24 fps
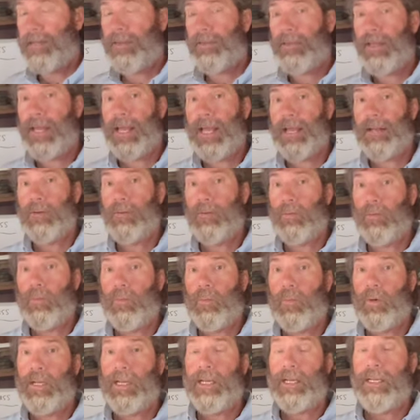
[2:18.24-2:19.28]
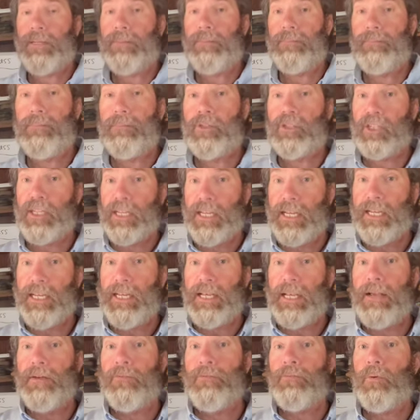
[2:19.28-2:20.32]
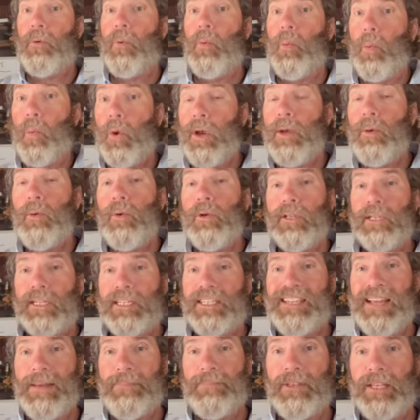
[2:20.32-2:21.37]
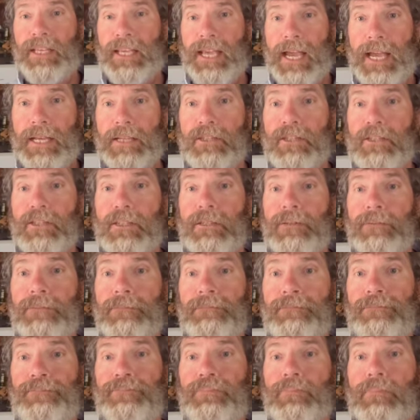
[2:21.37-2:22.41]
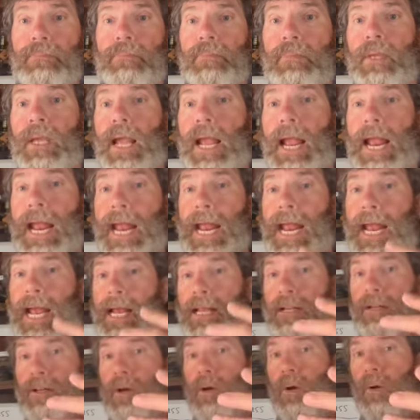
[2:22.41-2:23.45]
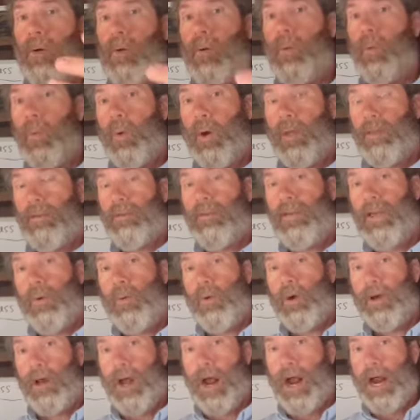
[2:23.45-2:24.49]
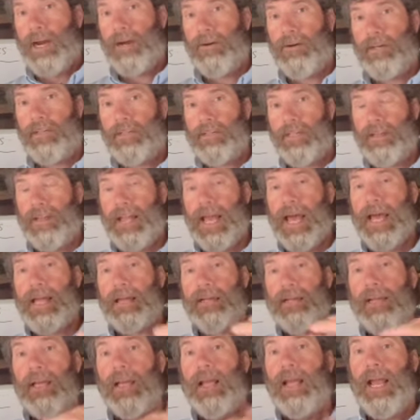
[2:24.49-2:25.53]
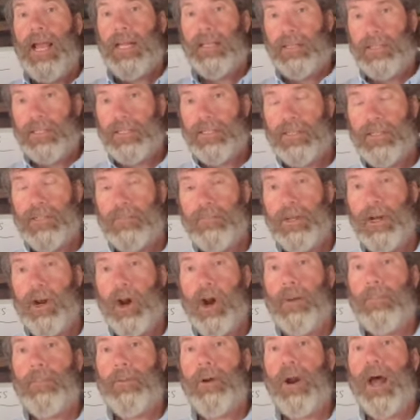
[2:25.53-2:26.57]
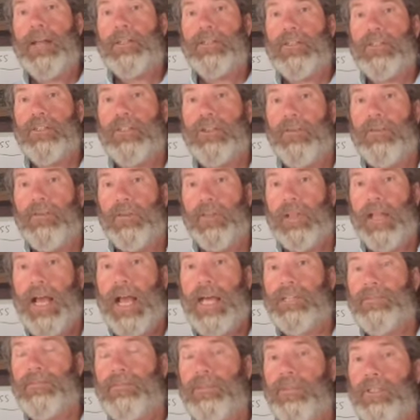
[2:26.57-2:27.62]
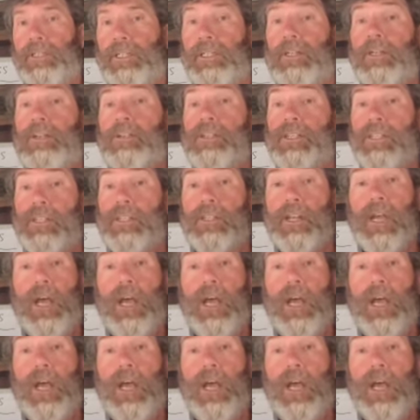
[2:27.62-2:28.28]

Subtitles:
then we see if we will accept the case and whether they want to hire us. And that at least has been our process over the last few years. Is